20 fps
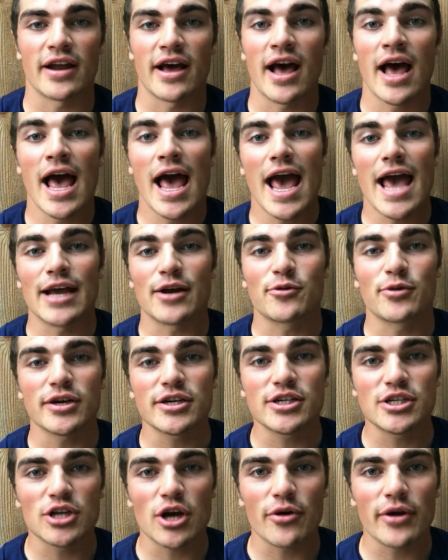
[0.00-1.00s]
And uh, hey,
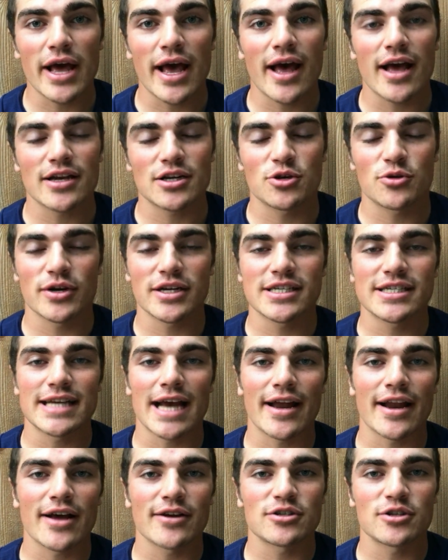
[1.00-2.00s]
quick shout out, quick
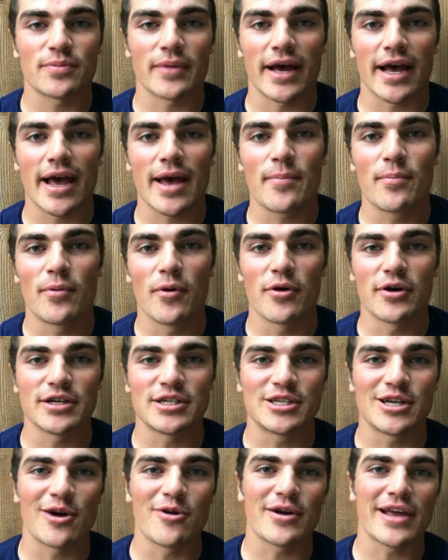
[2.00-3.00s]
shout out to my
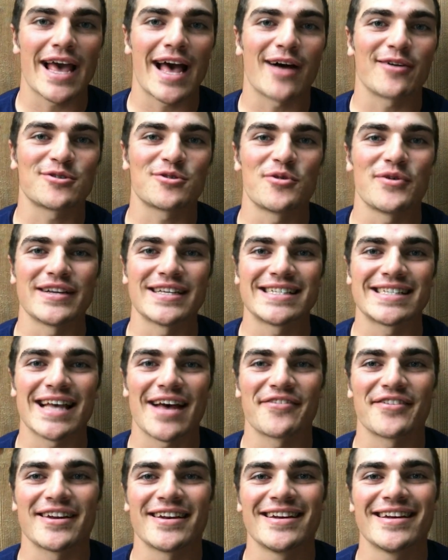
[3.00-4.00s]
boy Joe Gal
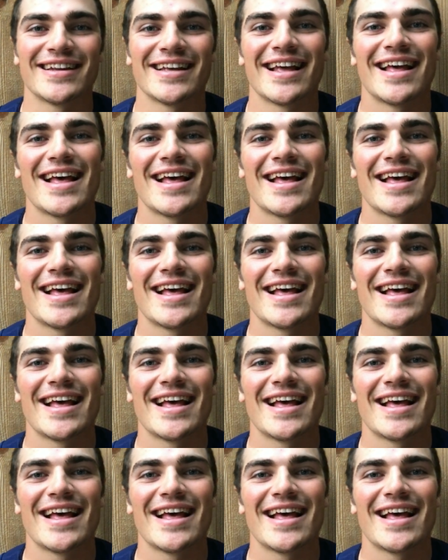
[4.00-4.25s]
27.